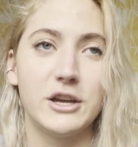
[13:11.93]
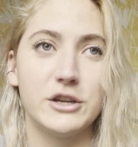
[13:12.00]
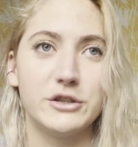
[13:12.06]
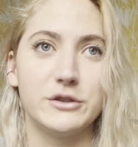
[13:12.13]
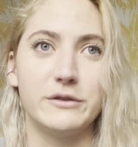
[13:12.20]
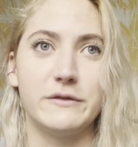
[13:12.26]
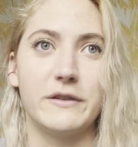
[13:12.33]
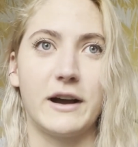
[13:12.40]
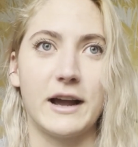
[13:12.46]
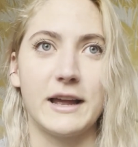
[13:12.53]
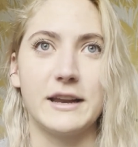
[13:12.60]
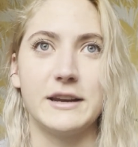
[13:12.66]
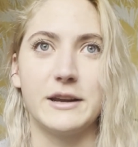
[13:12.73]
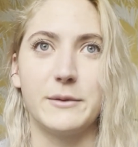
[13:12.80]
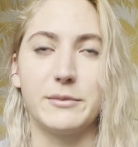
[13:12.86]
to
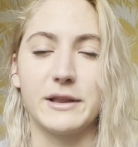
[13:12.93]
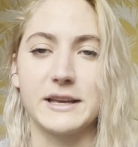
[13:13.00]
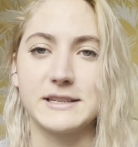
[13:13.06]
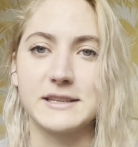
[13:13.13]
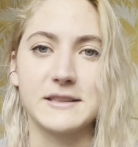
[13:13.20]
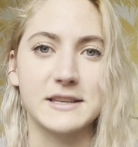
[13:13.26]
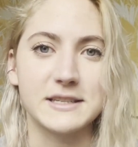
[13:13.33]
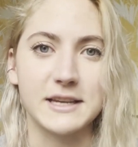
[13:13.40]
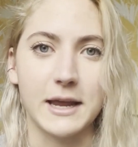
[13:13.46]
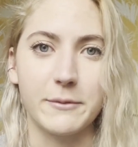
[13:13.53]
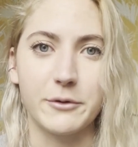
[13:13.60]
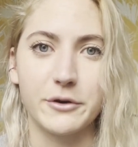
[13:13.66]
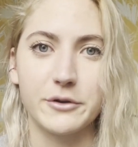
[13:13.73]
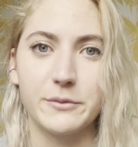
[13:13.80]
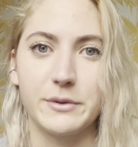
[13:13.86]
find a place in this
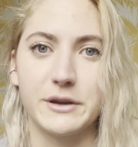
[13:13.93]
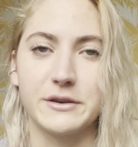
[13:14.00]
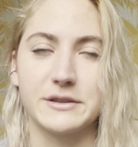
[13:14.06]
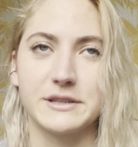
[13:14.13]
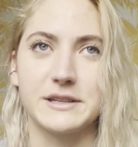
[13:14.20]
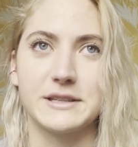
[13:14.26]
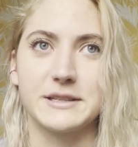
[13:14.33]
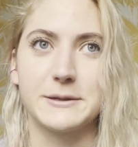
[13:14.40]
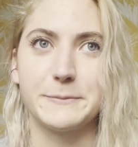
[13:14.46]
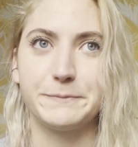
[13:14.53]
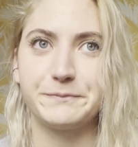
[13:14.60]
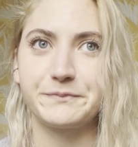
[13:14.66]
neighborhood because it's